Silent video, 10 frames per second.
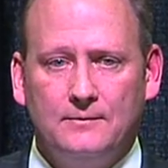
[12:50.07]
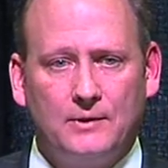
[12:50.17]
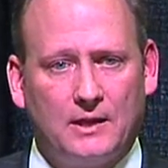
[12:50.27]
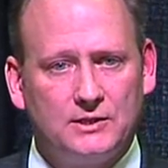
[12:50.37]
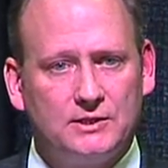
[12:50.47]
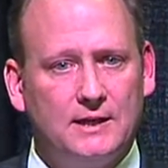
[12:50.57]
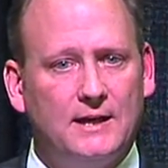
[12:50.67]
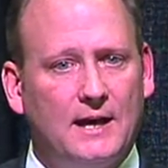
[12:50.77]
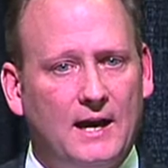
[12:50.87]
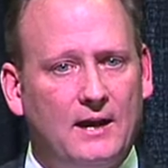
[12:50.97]
Now the
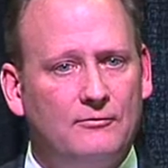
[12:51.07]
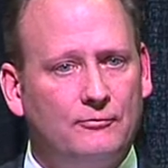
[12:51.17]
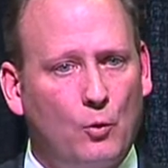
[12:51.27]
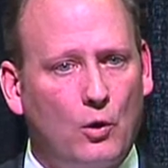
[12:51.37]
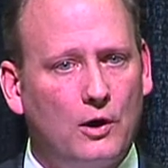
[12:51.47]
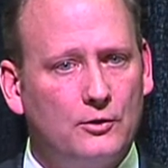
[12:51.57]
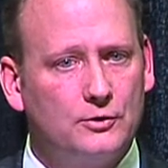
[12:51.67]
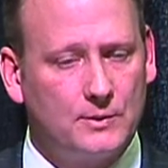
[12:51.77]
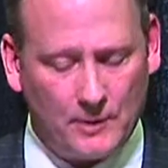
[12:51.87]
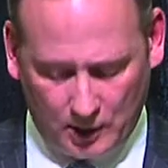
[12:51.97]
Senate had 4
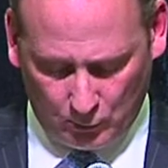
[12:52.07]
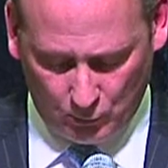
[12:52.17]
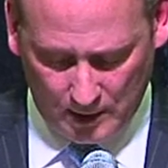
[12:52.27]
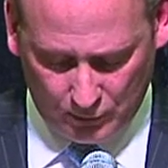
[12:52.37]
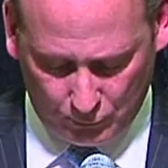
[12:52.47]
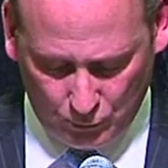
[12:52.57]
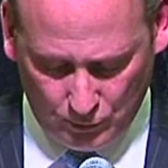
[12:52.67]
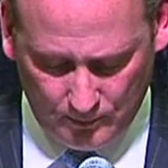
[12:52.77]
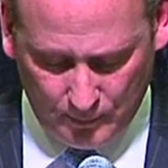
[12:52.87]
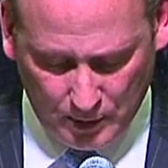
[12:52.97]
others. I'm not going to read through
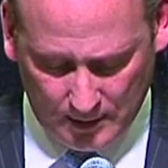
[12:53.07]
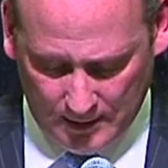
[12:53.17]
them, but